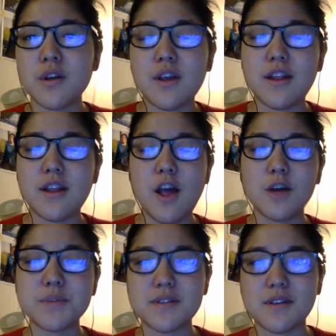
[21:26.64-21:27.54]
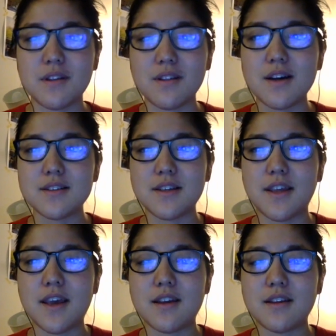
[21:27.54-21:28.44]
And it helps us a lot
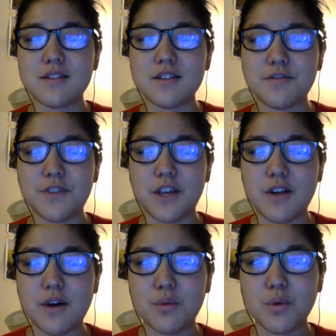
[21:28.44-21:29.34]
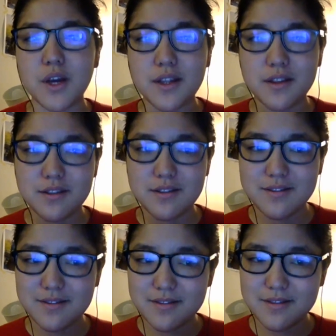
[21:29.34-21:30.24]
to figure out
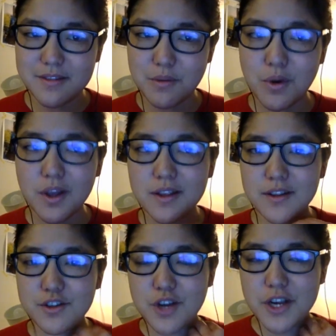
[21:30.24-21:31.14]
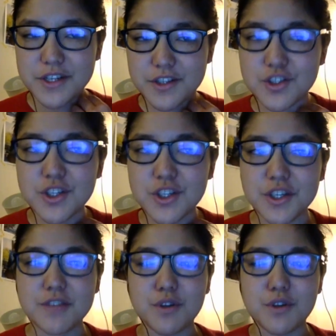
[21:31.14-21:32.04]
what you're trying to achieve,